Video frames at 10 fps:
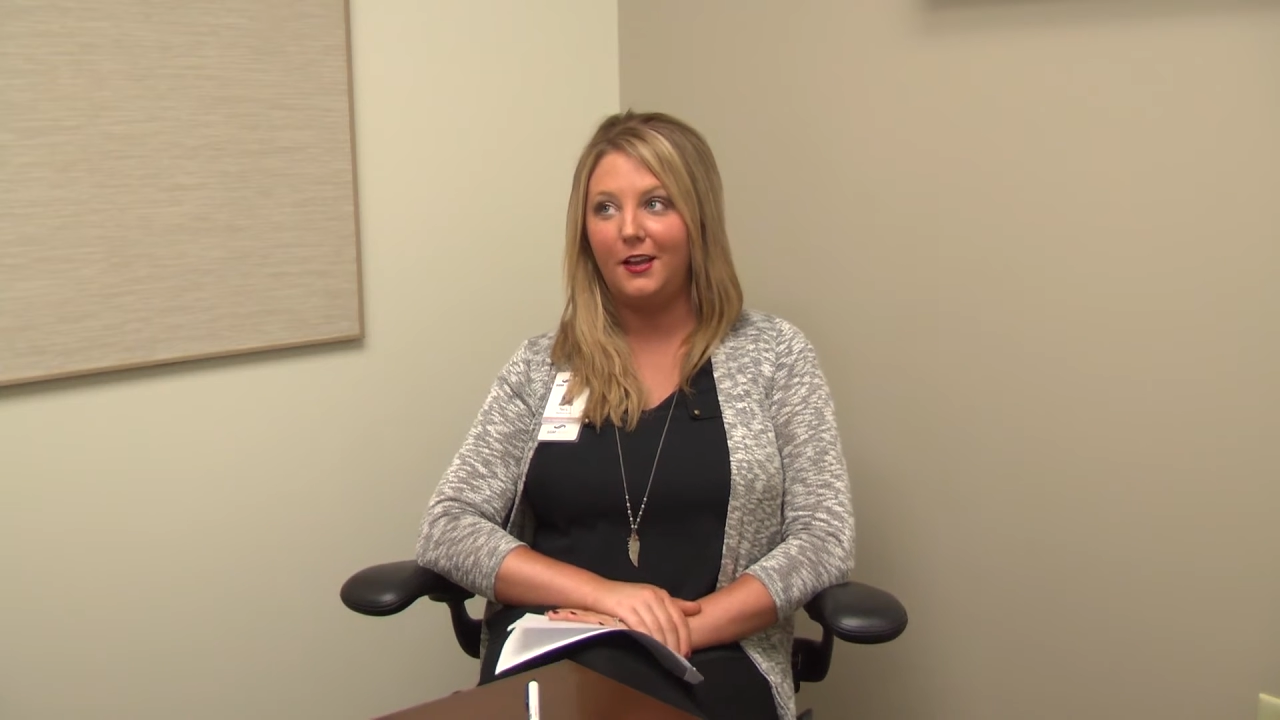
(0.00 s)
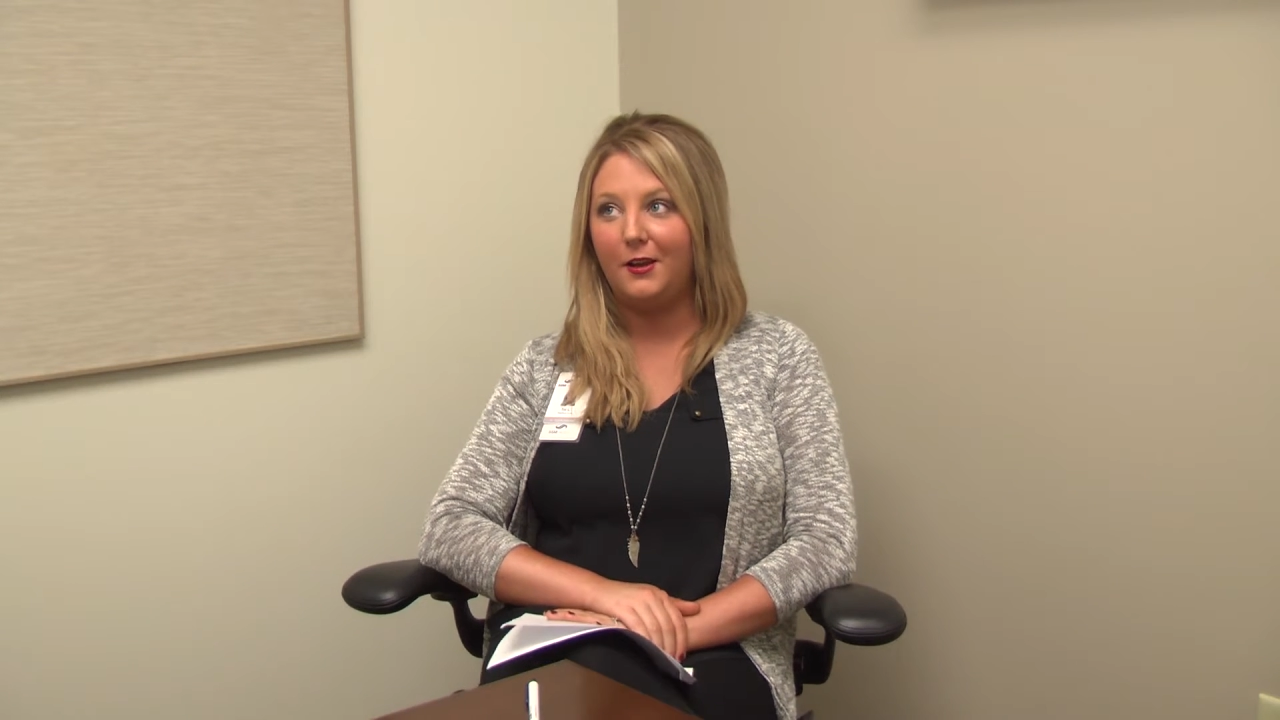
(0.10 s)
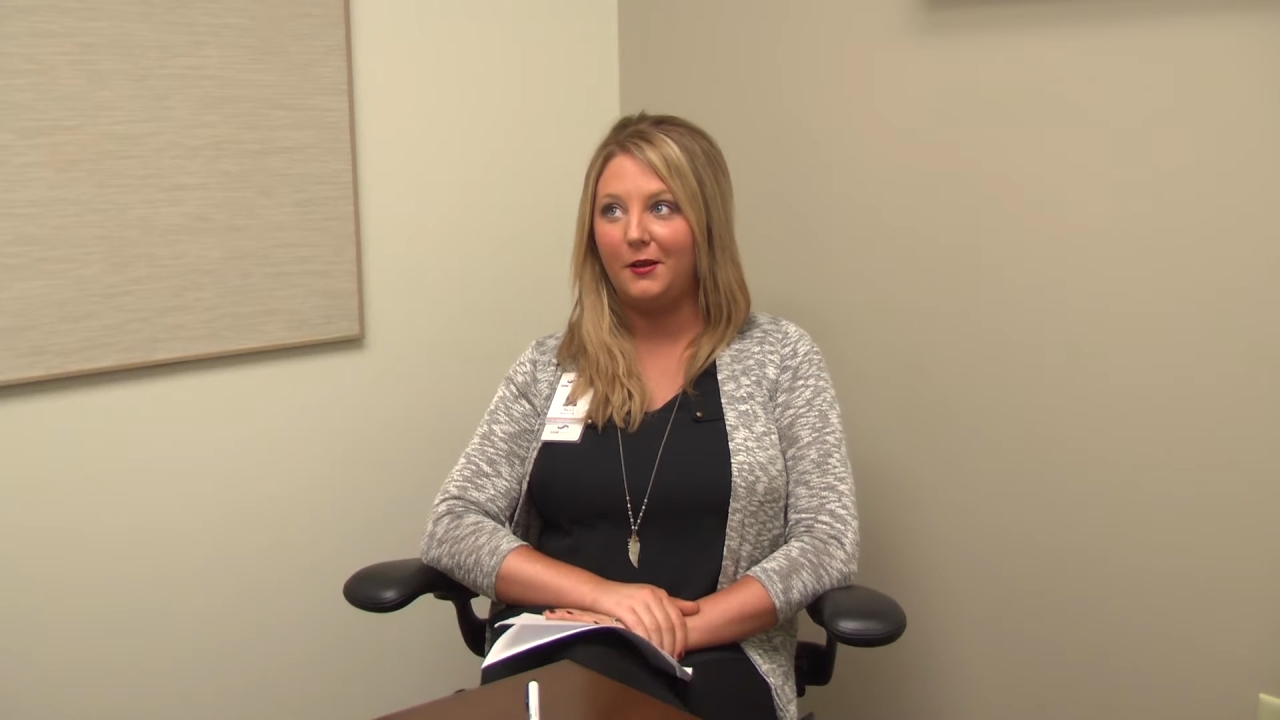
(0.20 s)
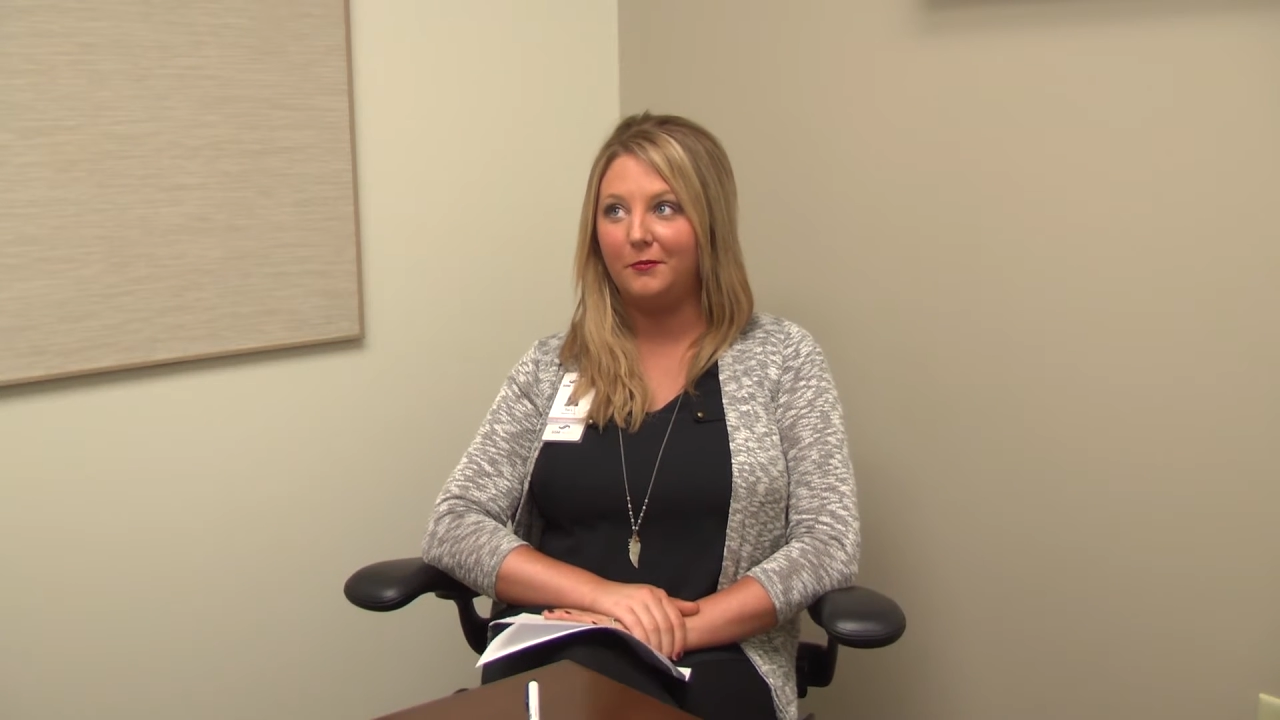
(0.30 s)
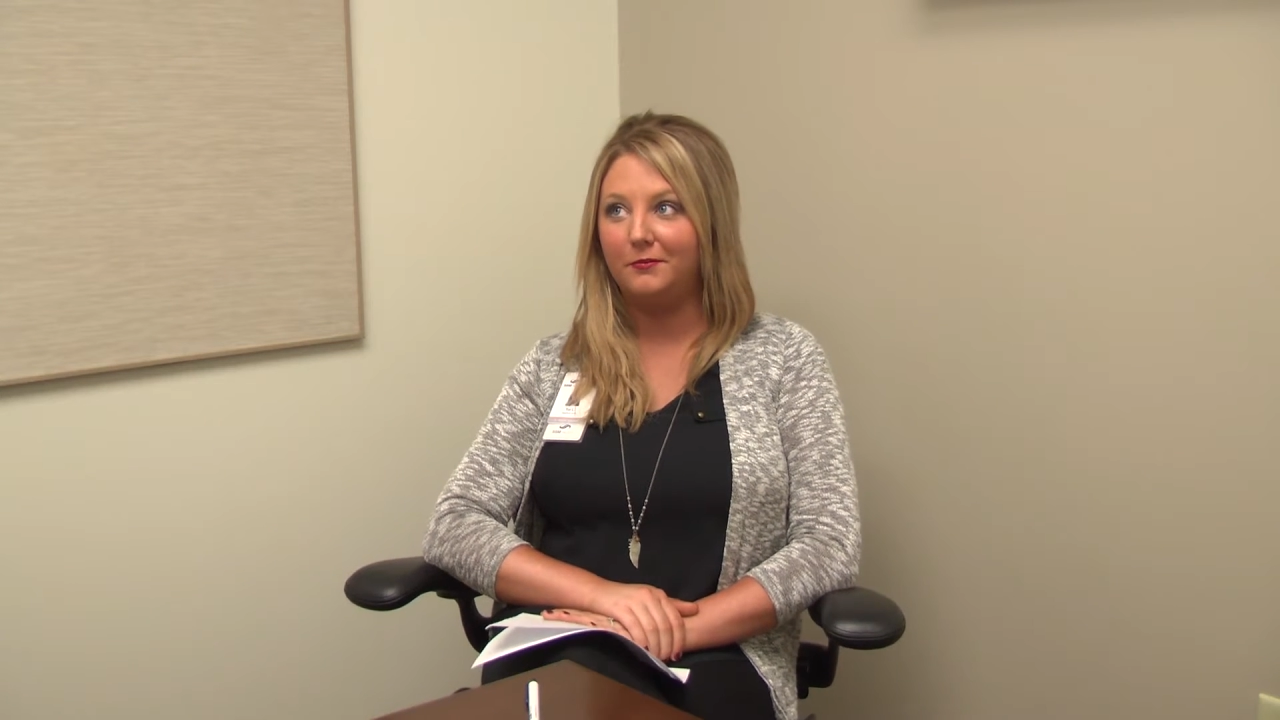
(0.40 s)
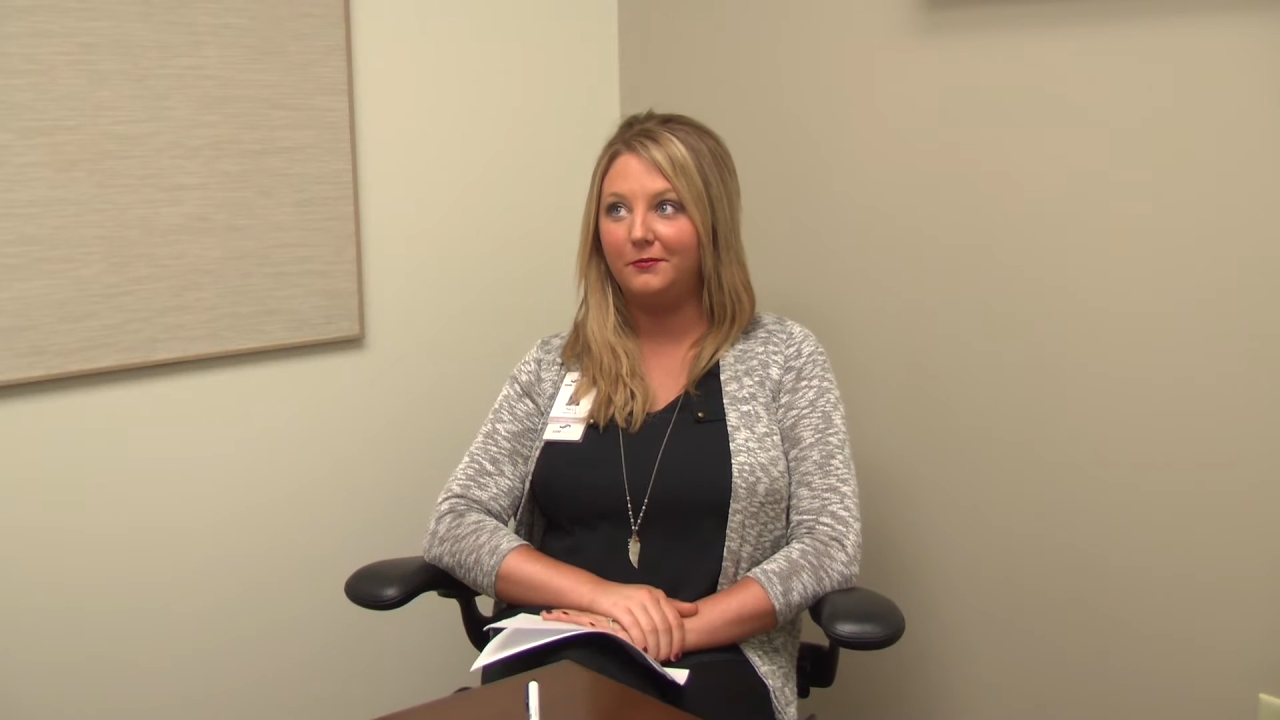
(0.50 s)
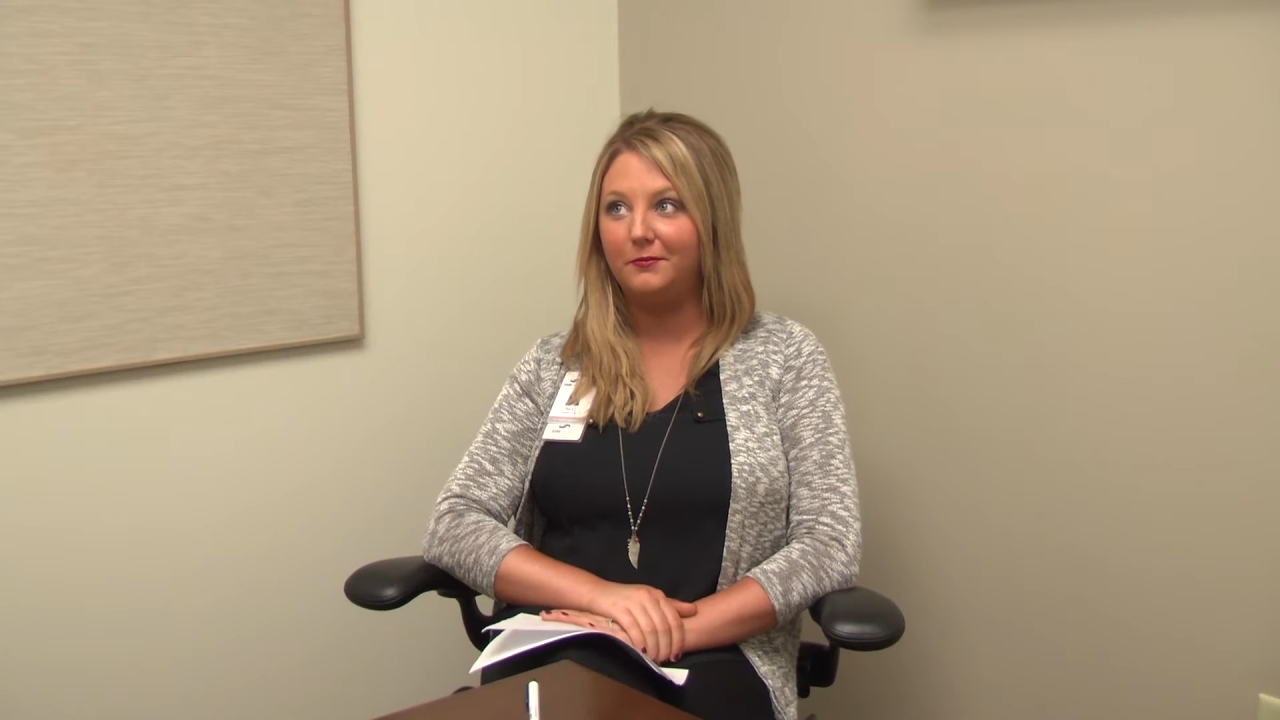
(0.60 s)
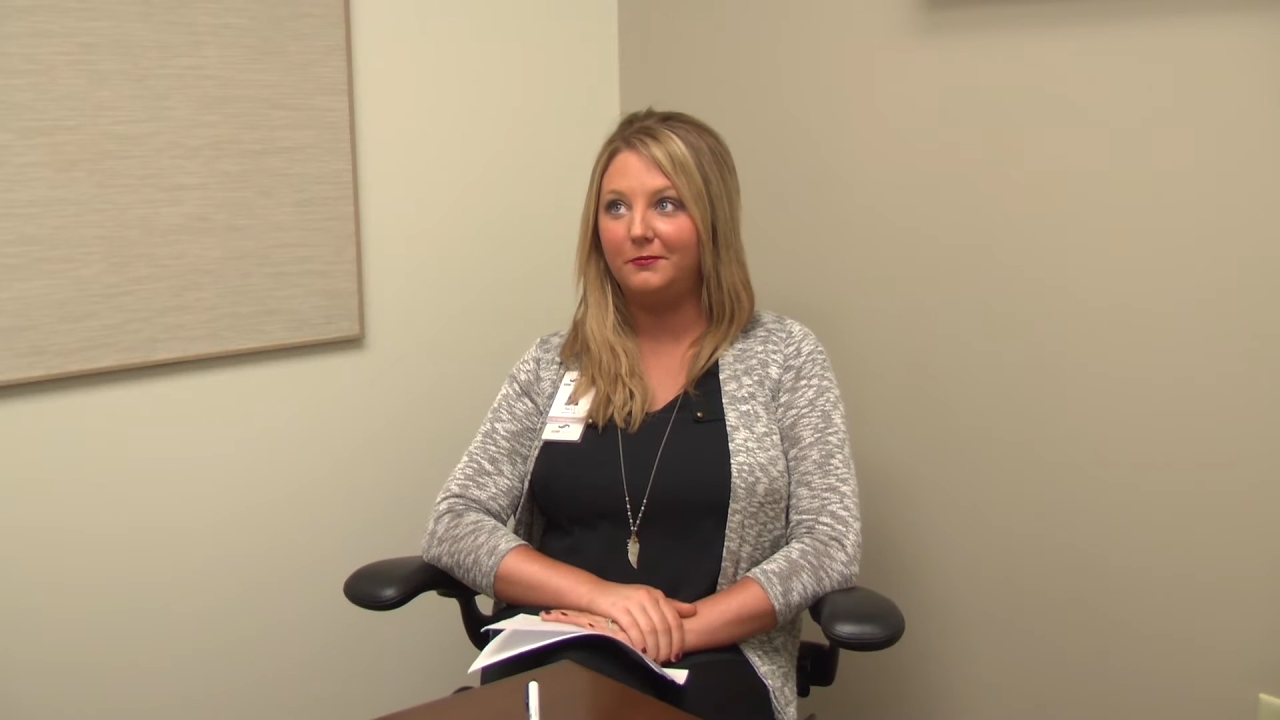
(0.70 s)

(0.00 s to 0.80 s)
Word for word: um,